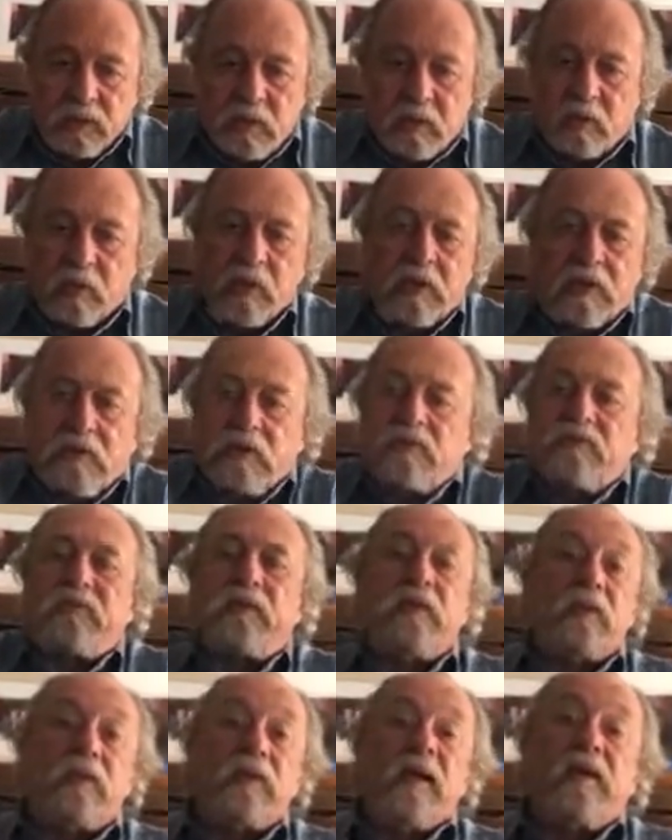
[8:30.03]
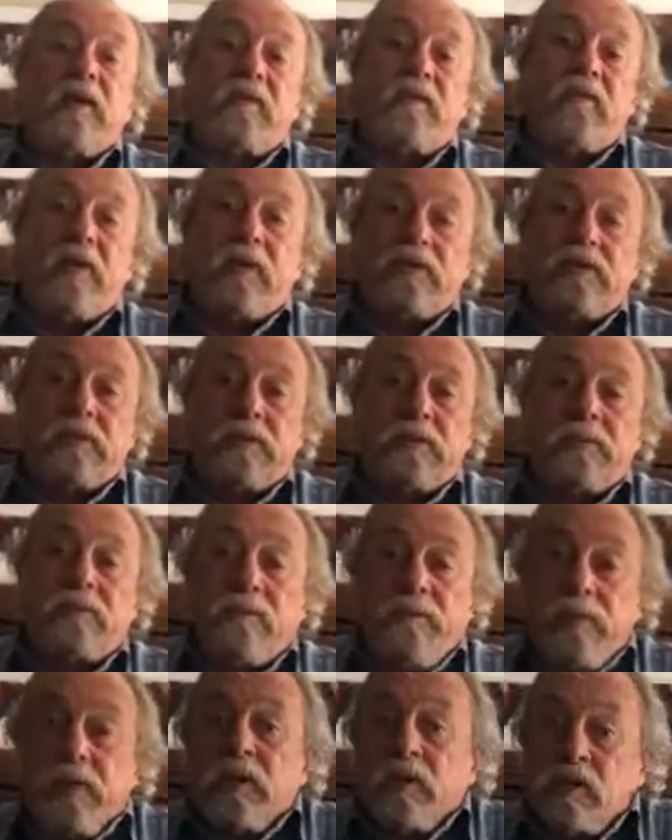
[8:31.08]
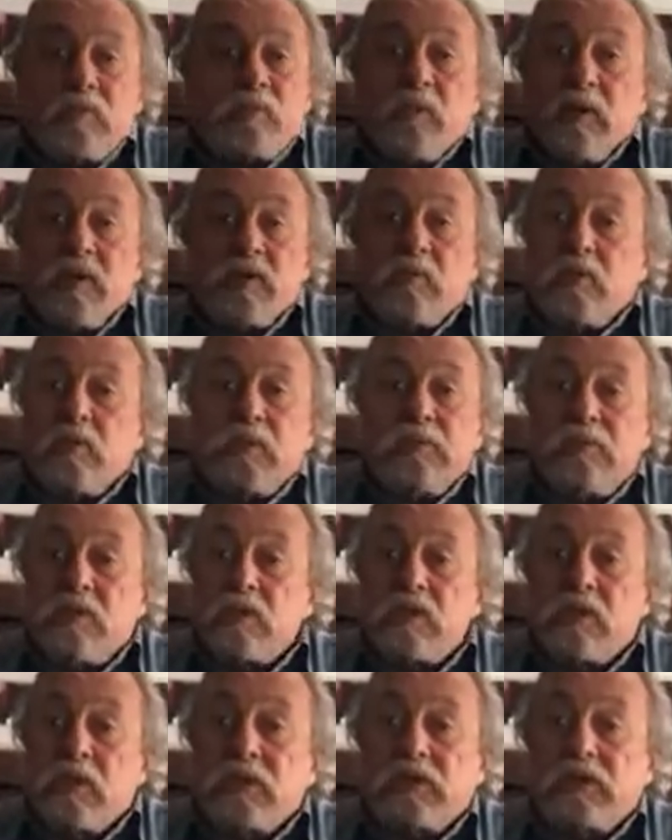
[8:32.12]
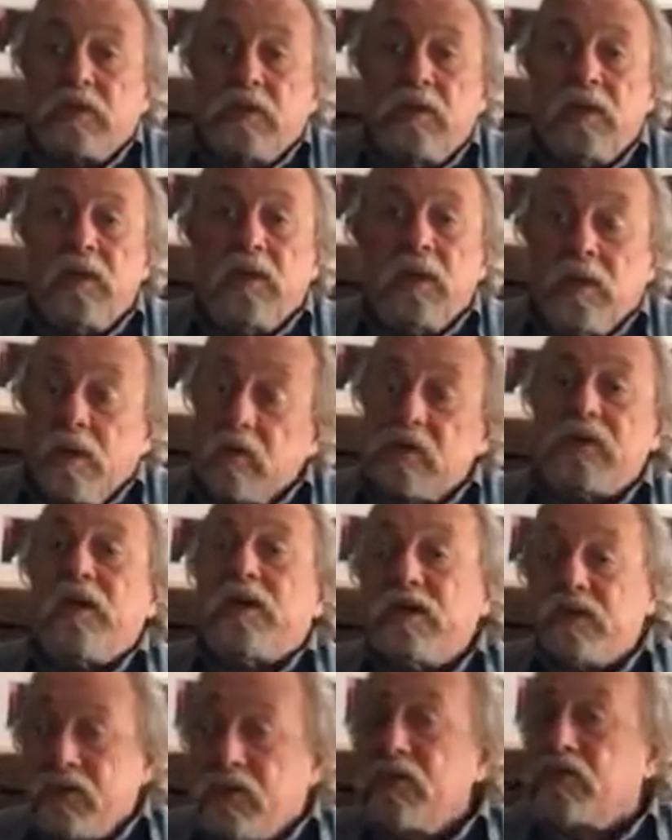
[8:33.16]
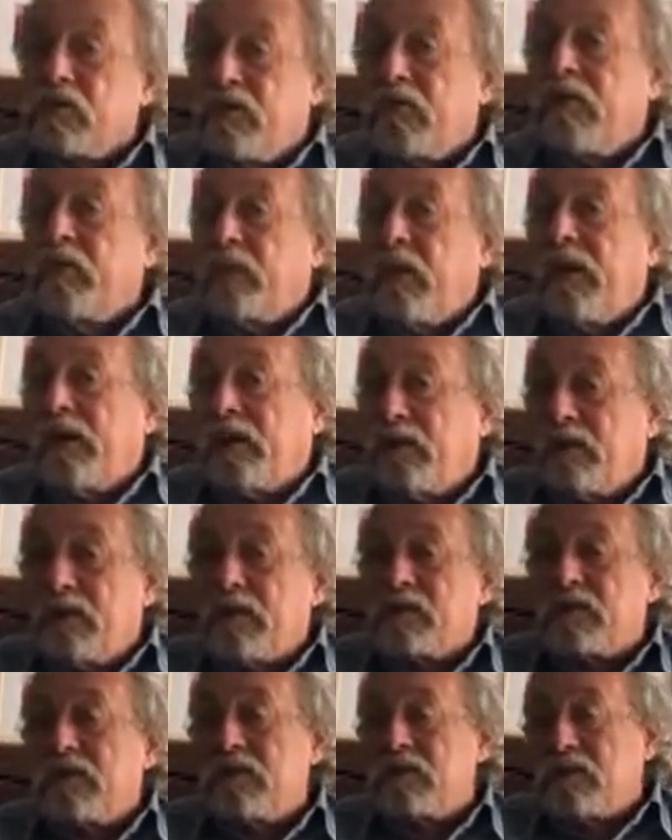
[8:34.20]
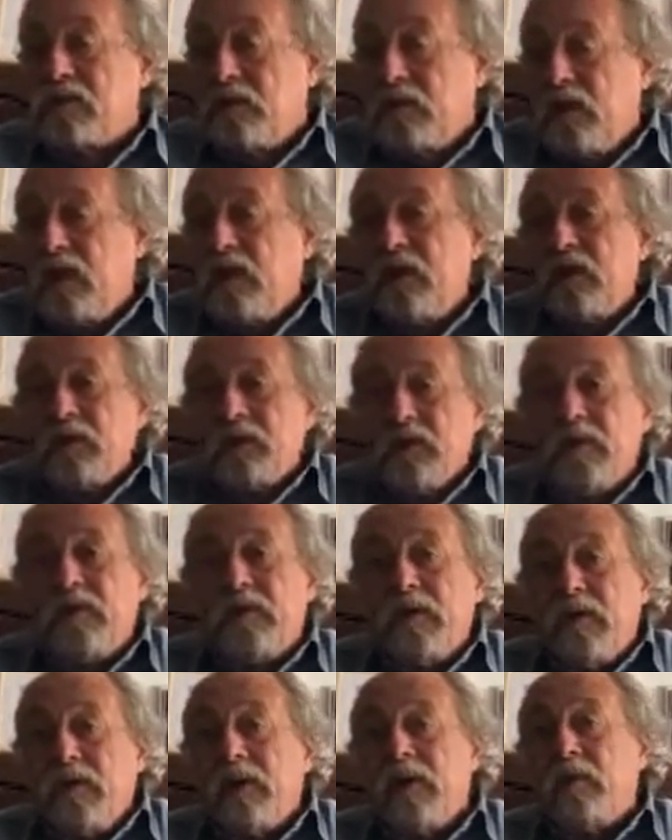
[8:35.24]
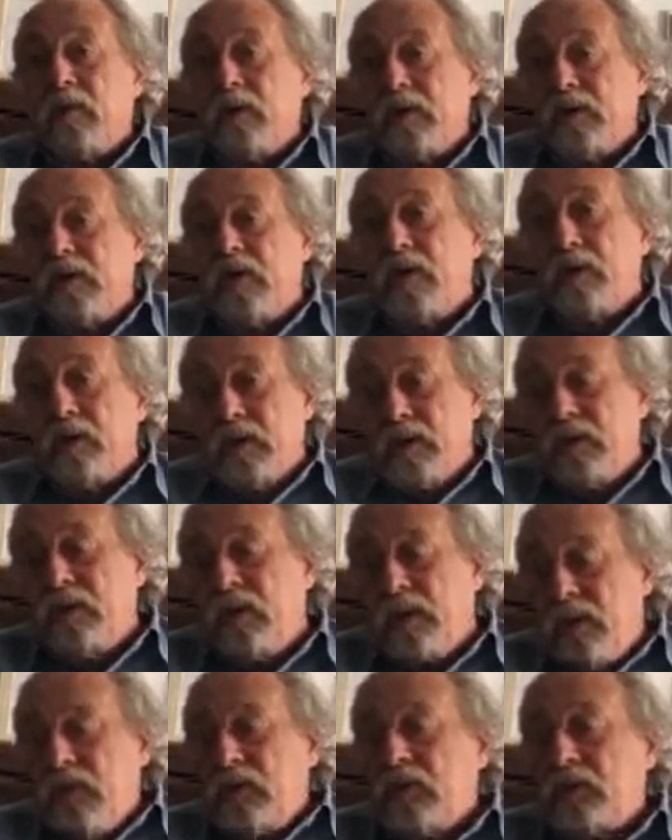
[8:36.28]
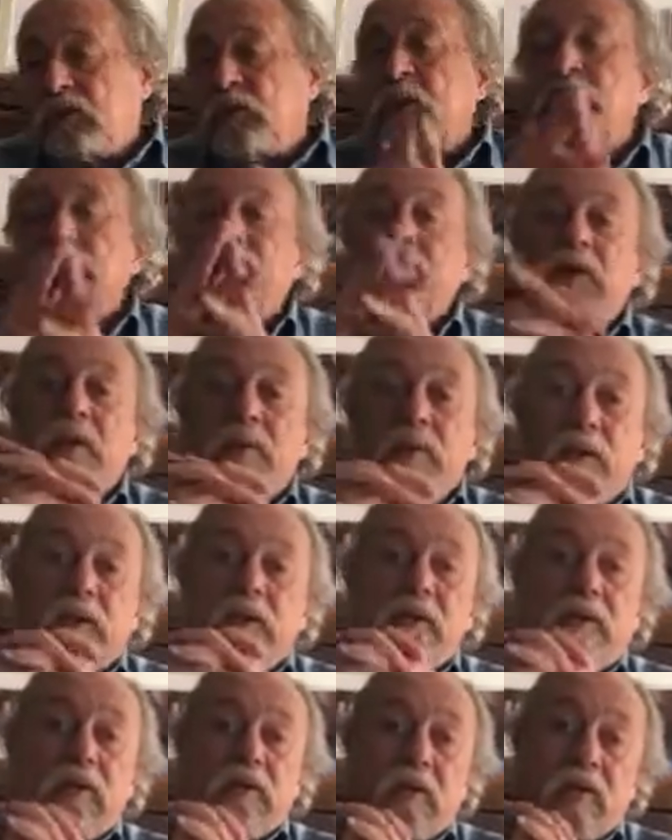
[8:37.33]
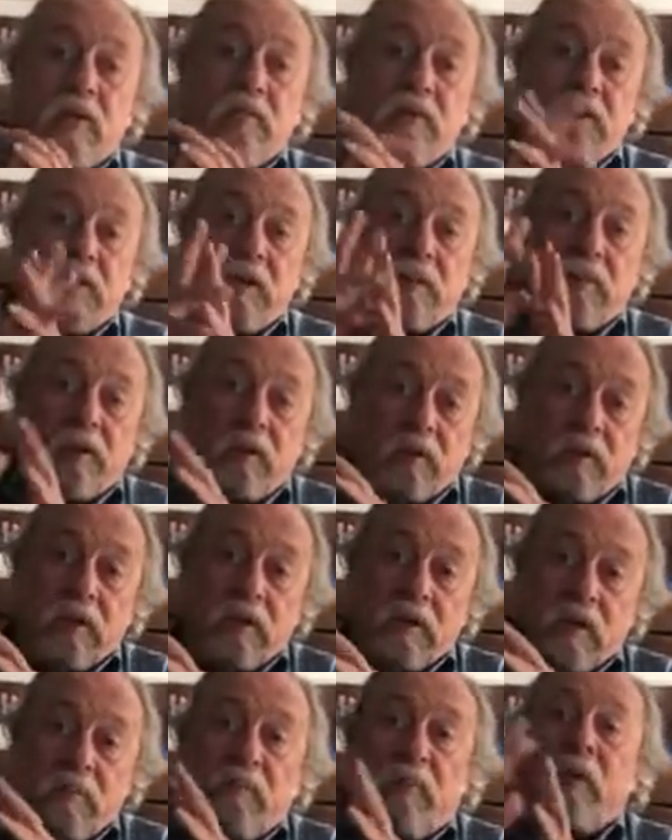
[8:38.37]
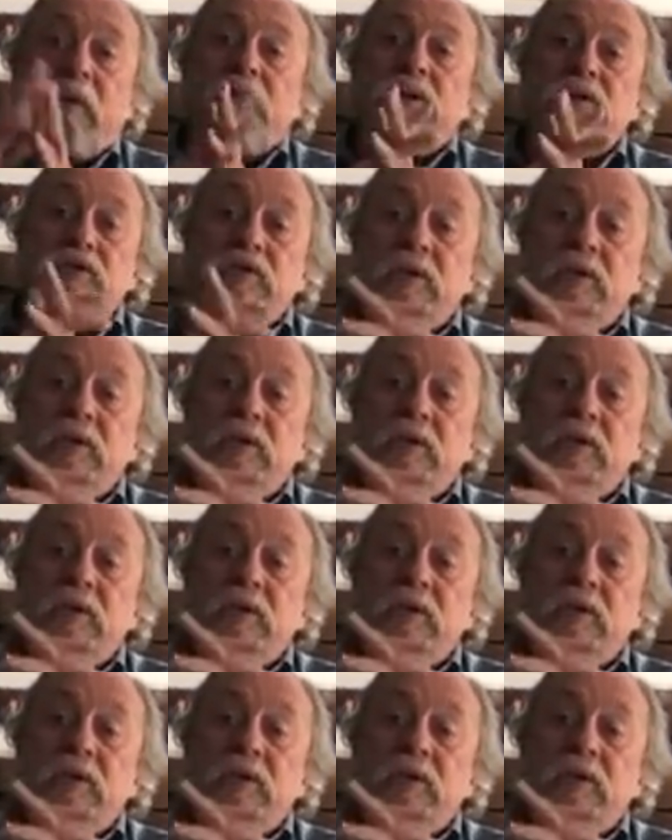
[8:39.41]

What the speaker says: create in this very organic fashion a space where discussion, and it's not exclusively politics, because living here, and trashing America can become a boring